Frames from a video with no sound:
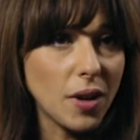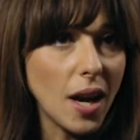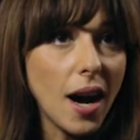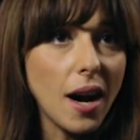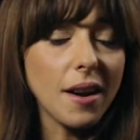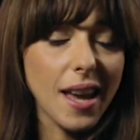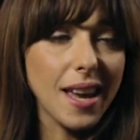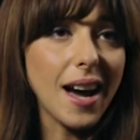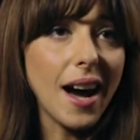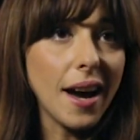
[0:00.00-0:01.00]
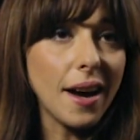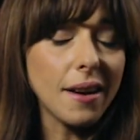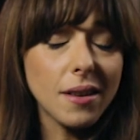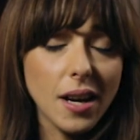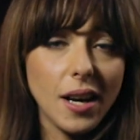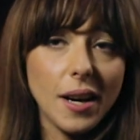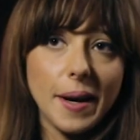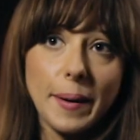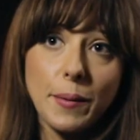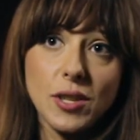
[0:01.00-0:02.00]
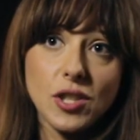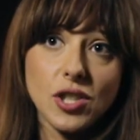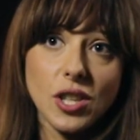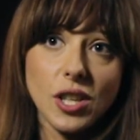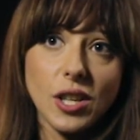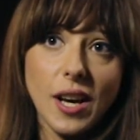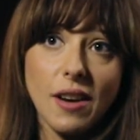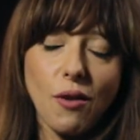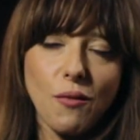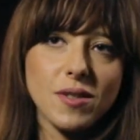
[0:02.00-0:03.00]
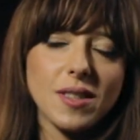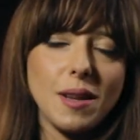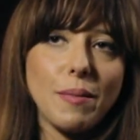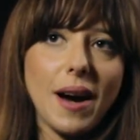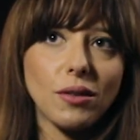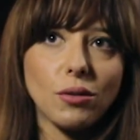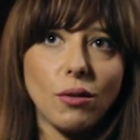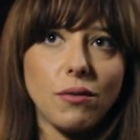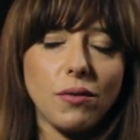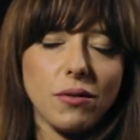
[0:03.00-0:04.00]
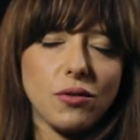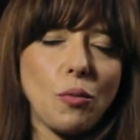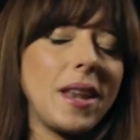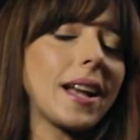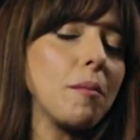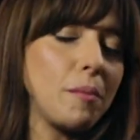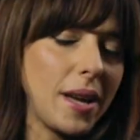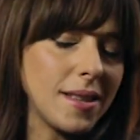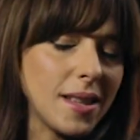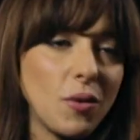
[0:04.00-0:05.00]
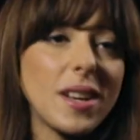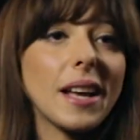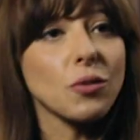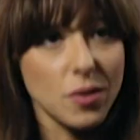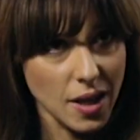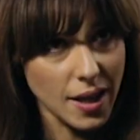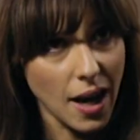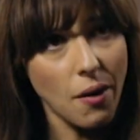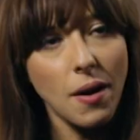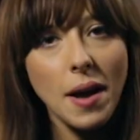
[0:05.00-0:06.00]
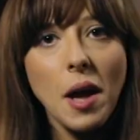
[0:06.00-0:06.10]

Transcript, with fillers: VR, AR, which are obviously part of so many campaigns that we get to see now.